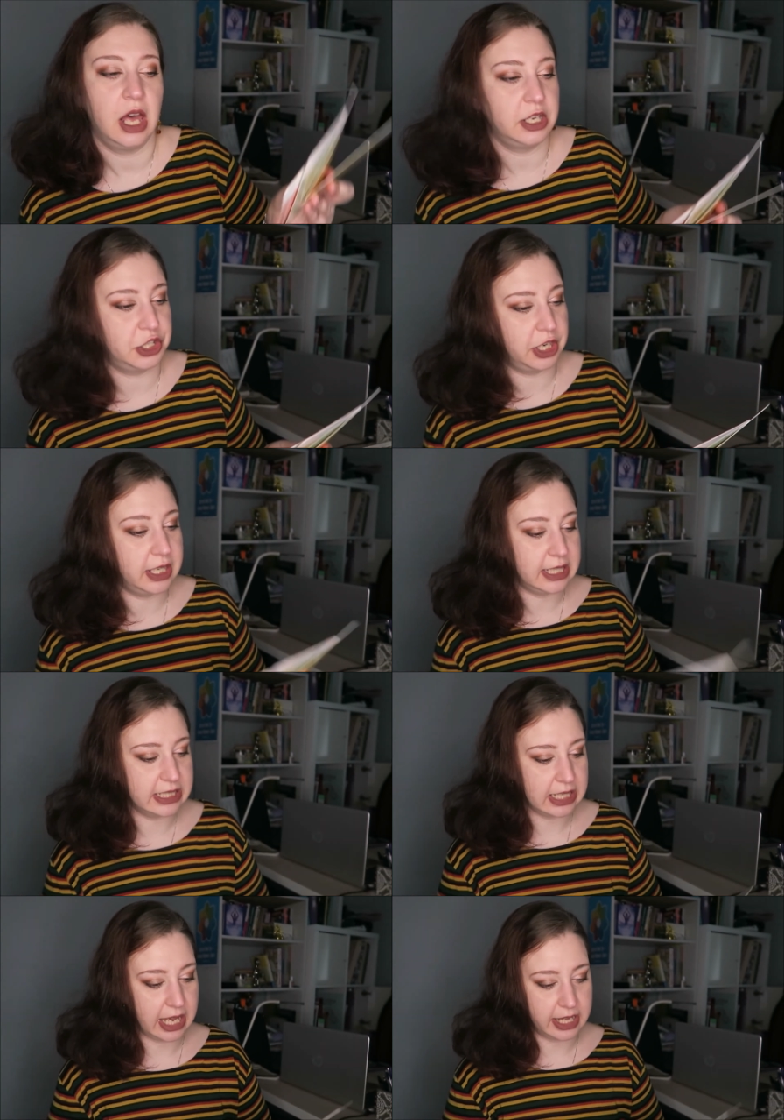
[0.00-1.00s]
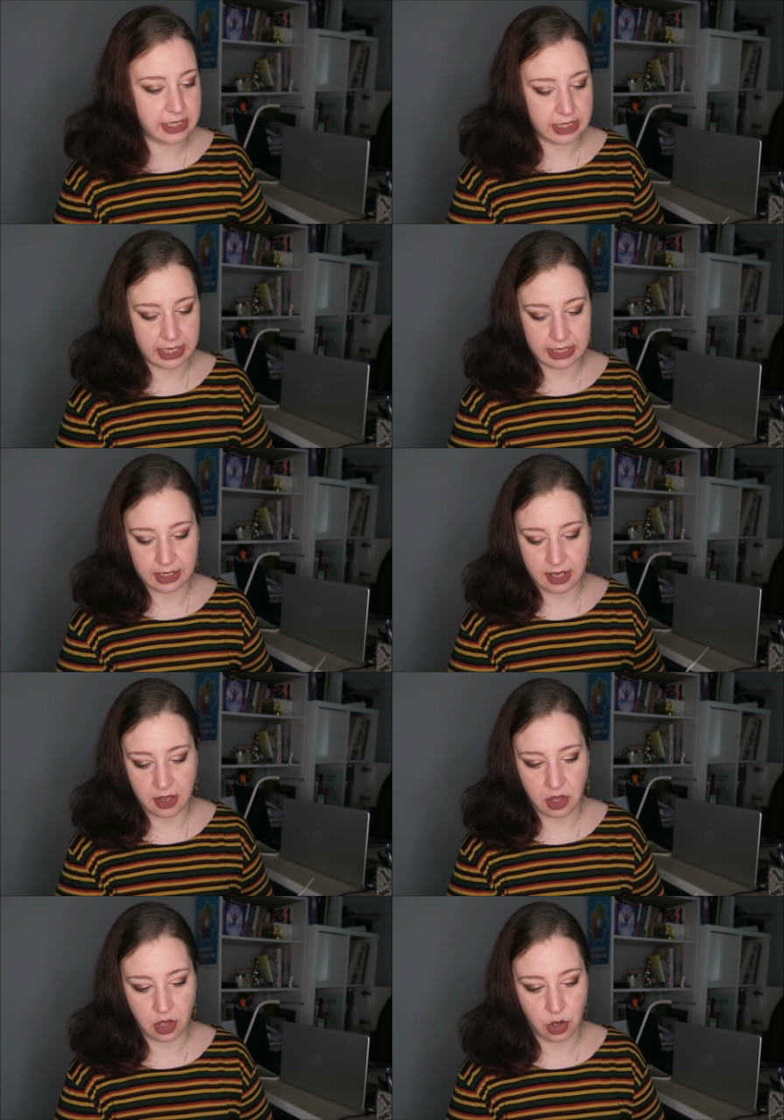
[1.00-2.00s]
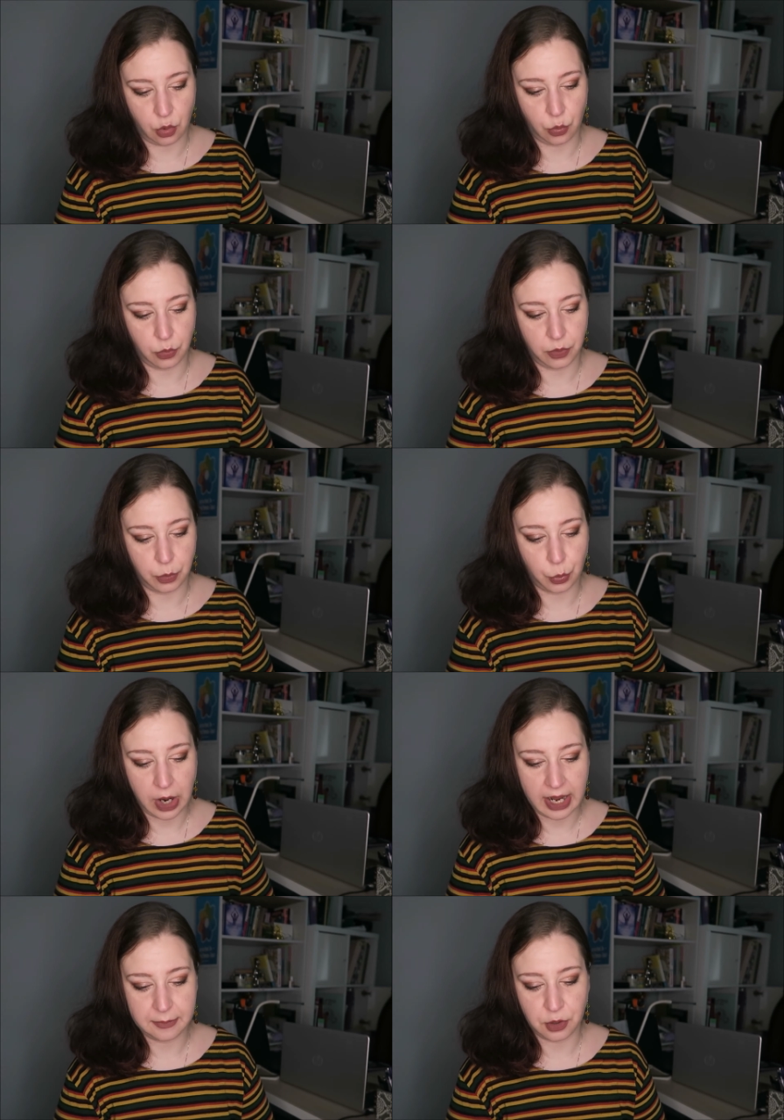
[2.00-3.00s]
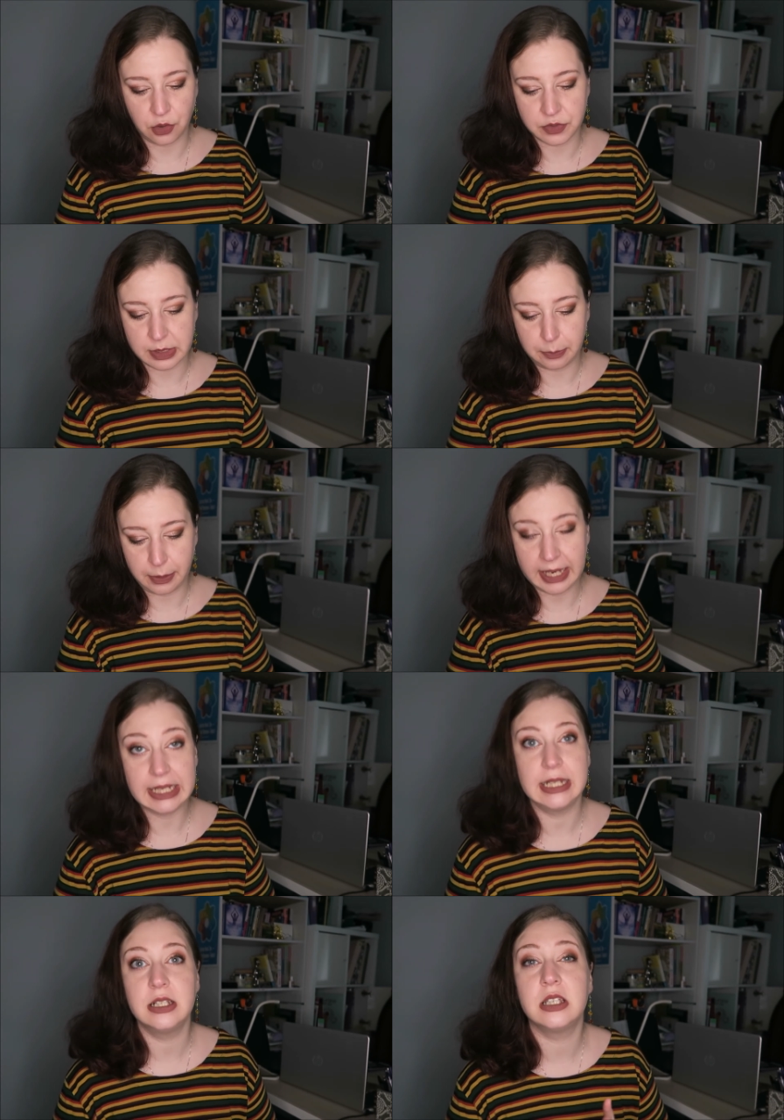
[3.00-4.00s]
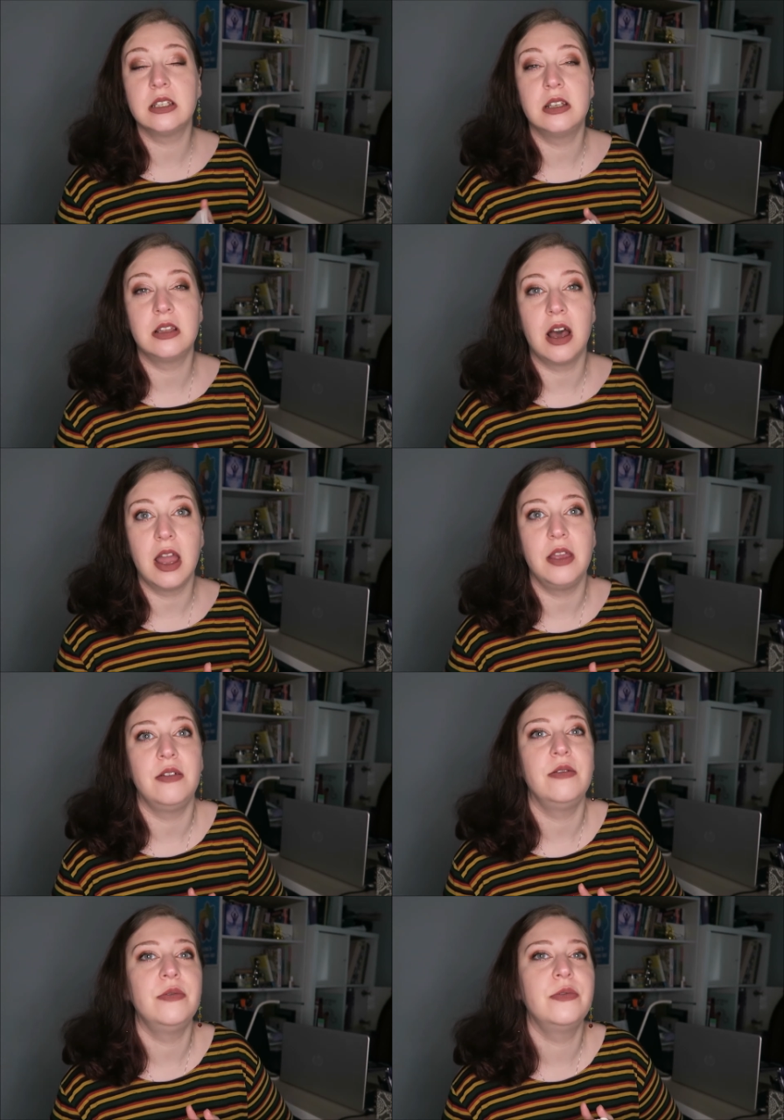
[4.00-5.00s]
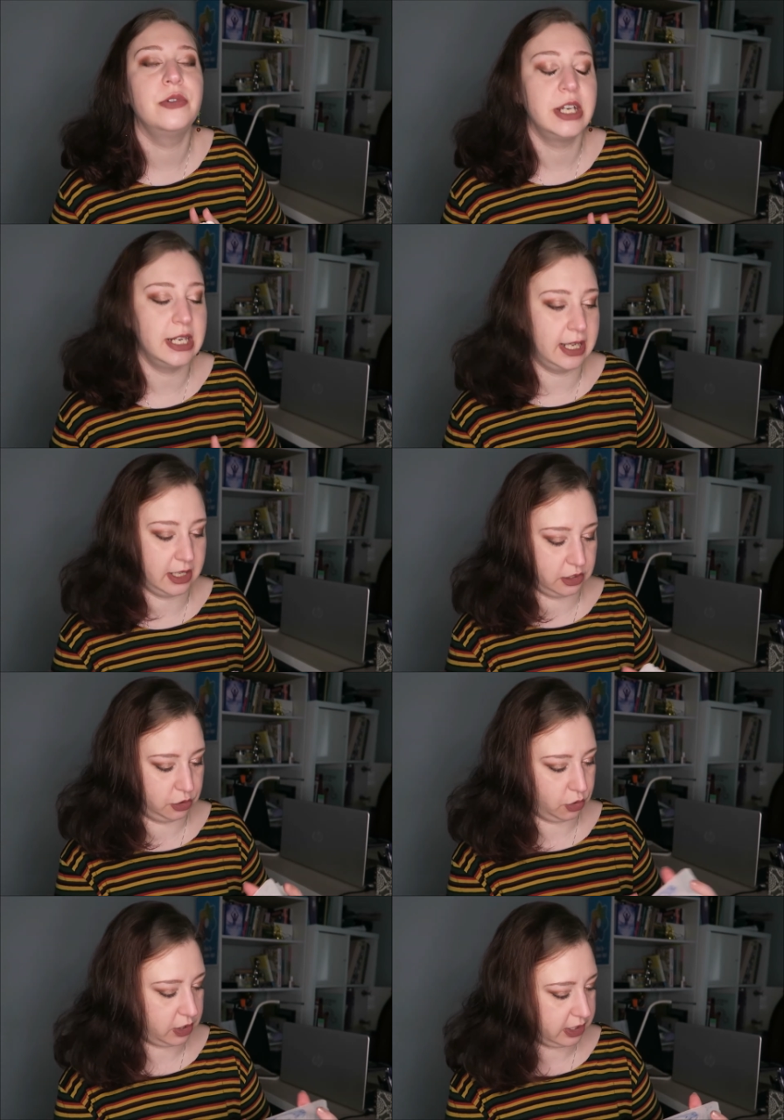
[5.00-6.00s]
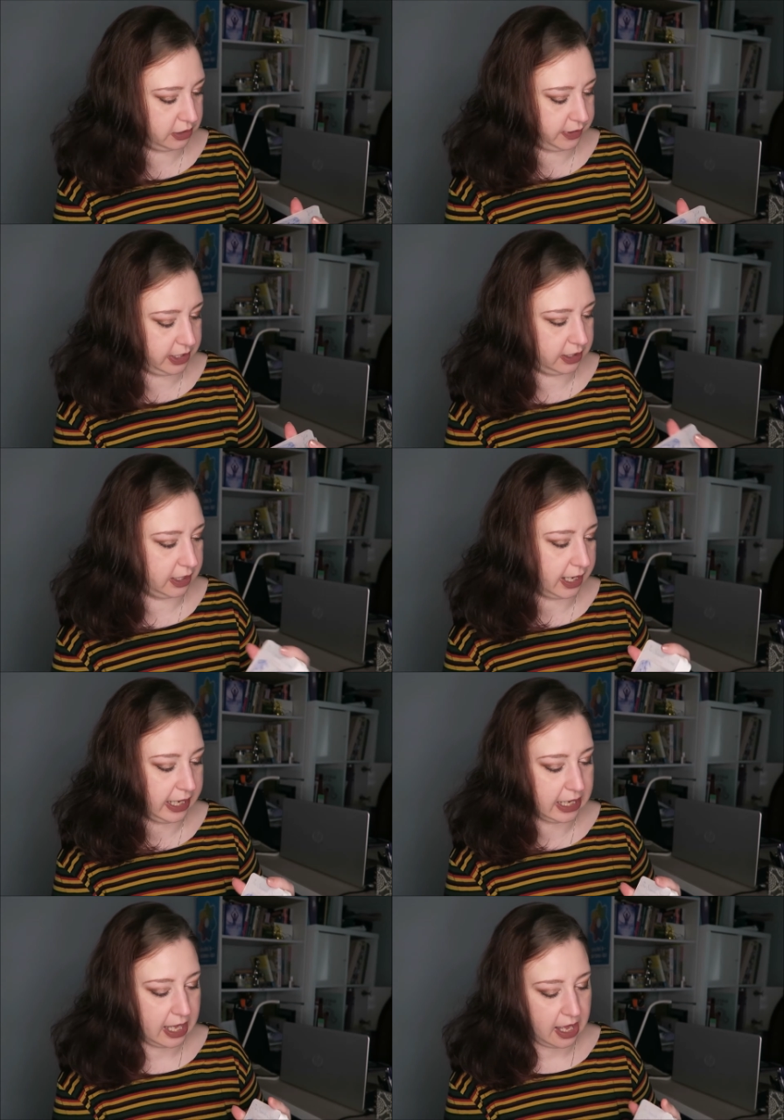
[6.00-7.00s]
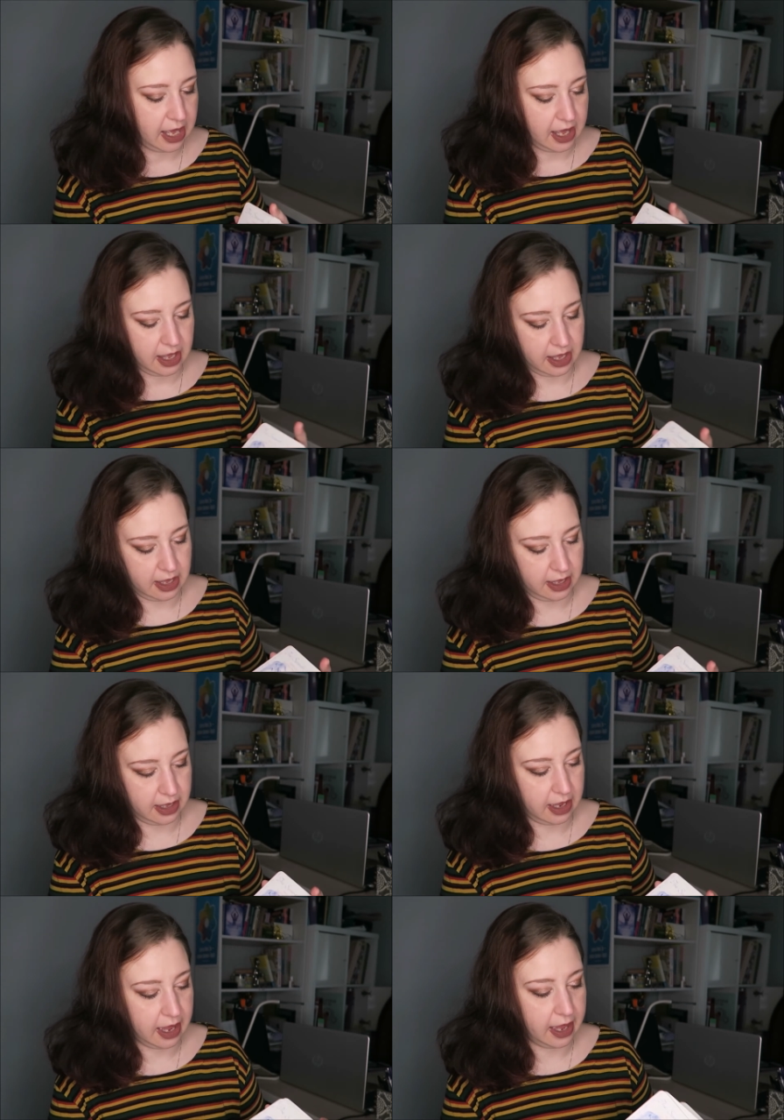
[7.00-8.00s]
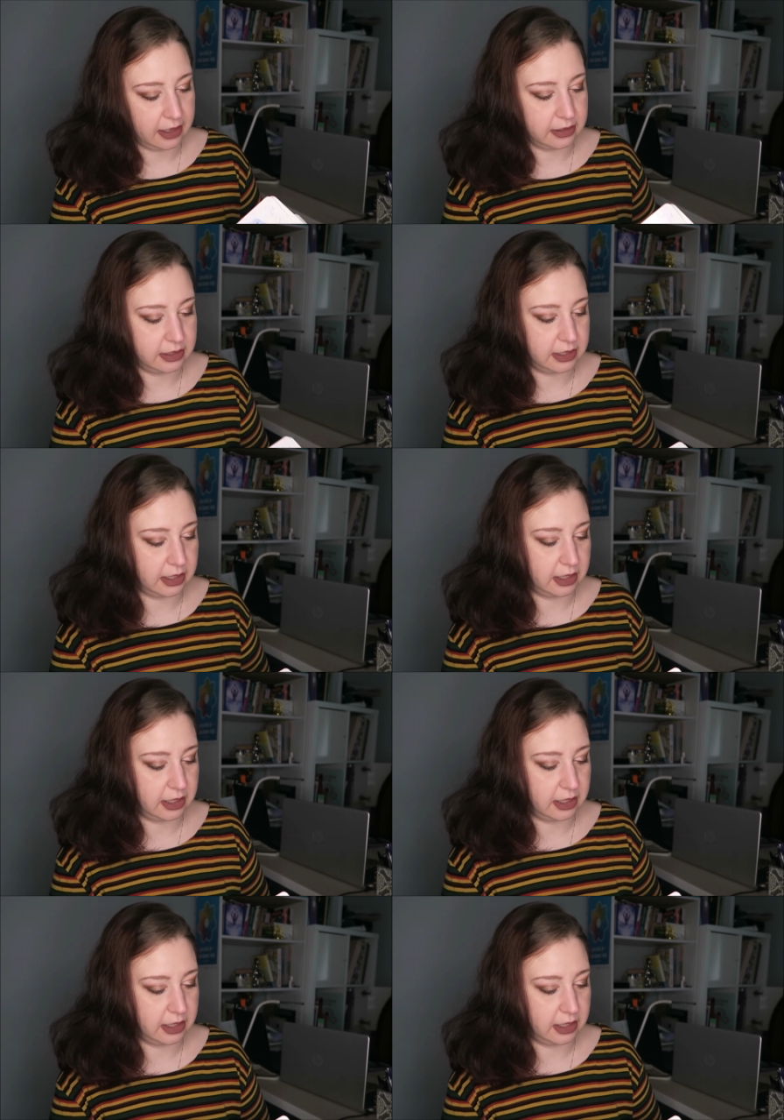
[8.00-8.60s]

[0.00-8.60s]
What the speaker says: Chinese ASEAN vibe of the paintings that I really adore and really like, and